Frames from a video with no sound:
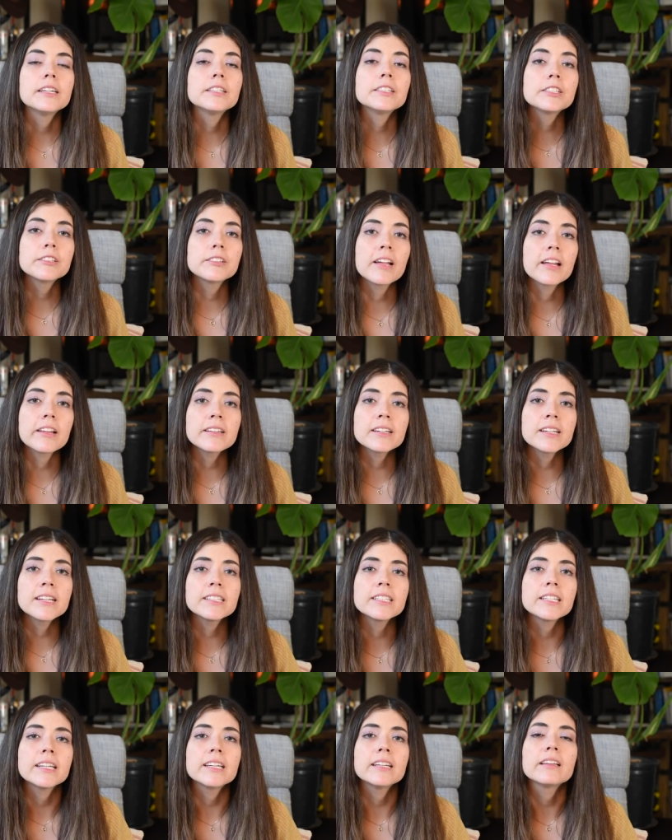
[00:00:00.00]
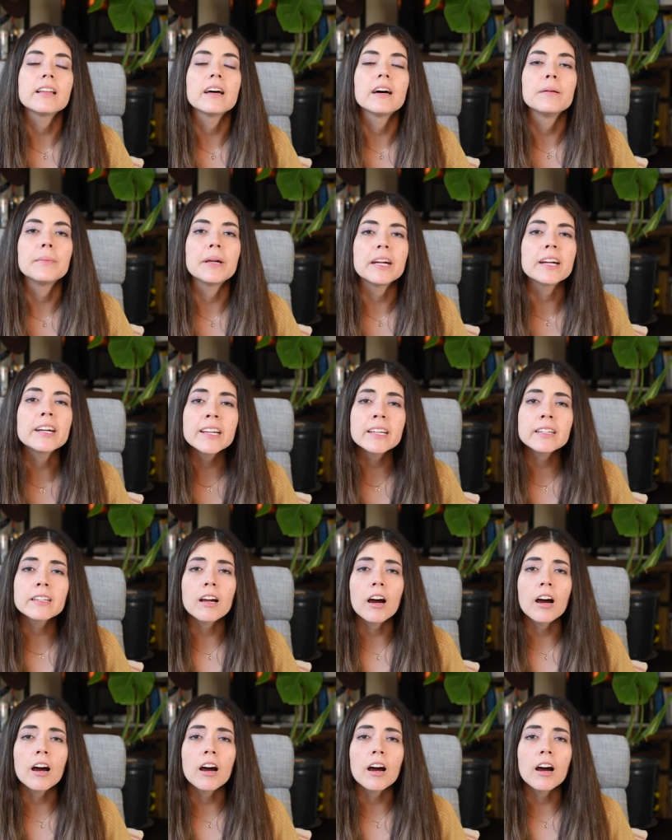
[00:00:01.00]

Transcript: in two thousand eighteen, the American